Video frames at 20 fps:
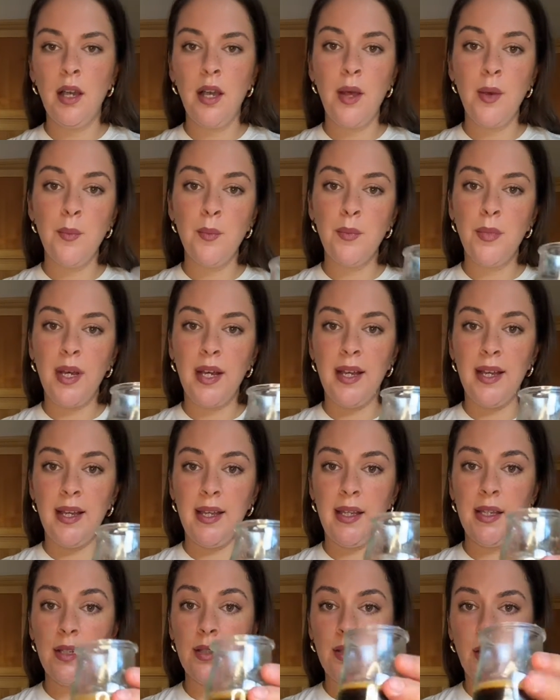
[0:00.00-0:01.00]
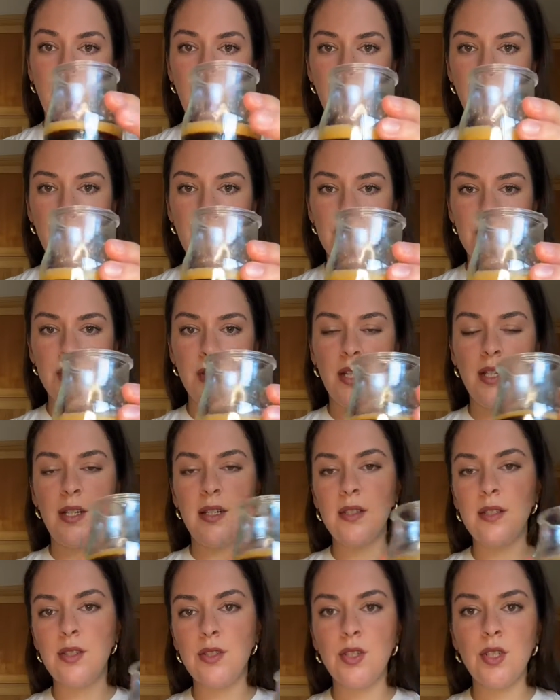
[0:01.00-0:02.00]
my coffee shot,
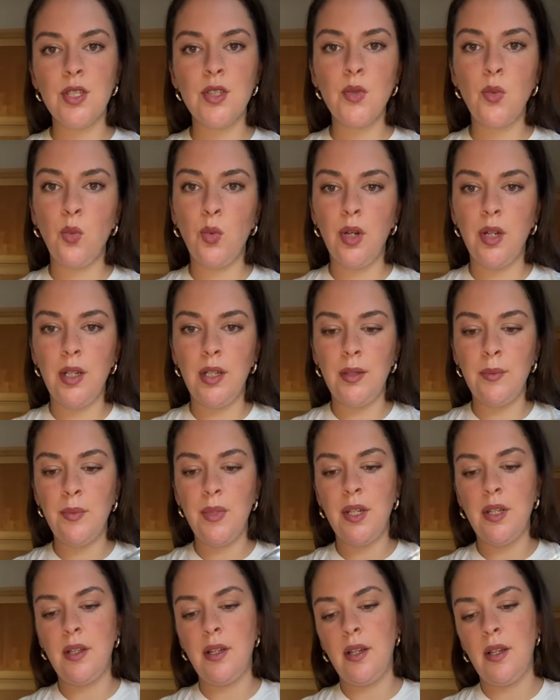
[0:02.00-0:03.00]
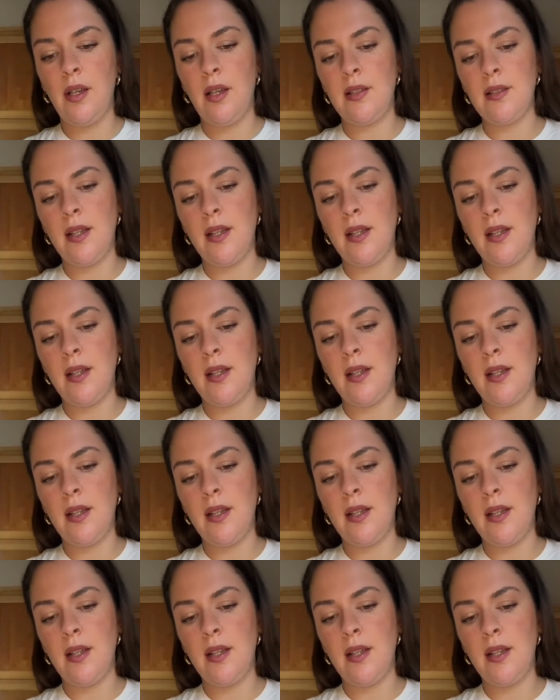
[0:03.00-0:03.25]
it's just one because